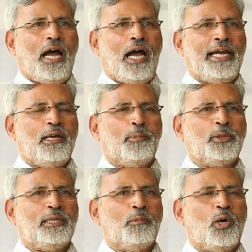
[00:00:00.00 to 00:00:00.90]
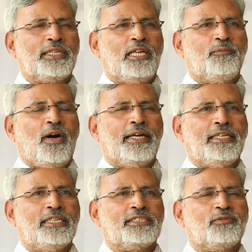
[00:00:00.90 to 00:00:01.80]
I have put in more than 40
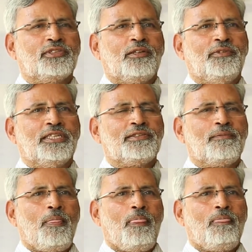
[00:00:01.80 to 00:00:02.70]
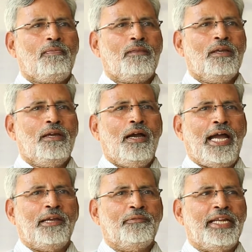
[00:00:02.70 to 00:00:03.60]
years of service.
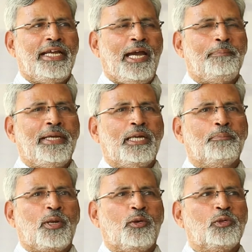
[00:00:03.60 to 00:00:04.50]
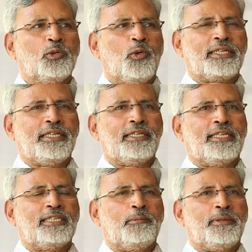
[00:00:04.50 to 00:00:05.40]
I am very happy and proud to work in
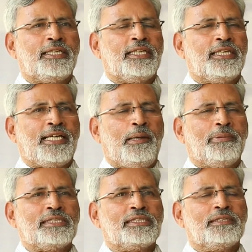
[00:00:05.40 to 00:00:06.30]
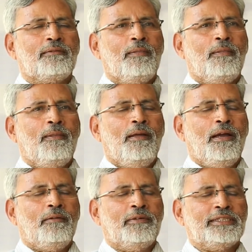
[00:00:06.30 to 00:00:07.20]
Rathinam Technical Campus,
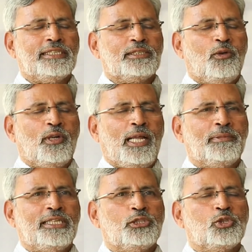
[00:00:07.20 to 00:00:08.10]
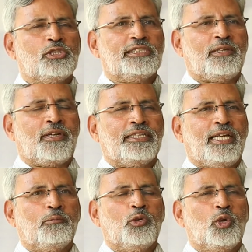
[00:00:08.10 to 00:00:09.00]
which is one of the institutions of
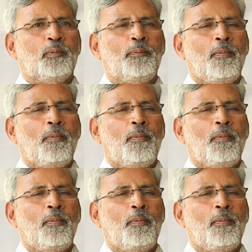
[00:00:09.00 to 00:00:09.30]
Rathinam Group.